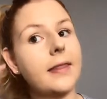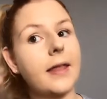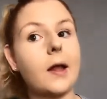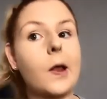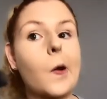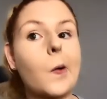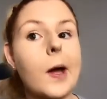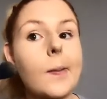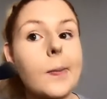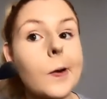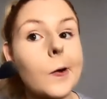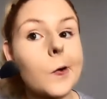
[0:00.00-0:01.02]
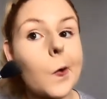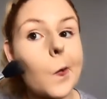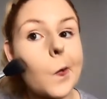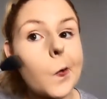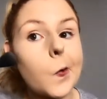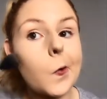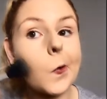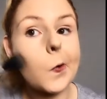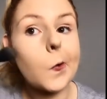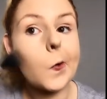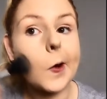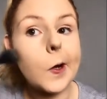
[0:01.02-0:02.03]
And that little gap there. So we're just going
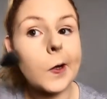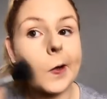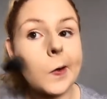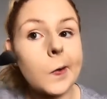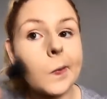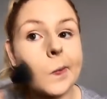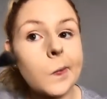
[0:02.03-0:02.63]
to go in.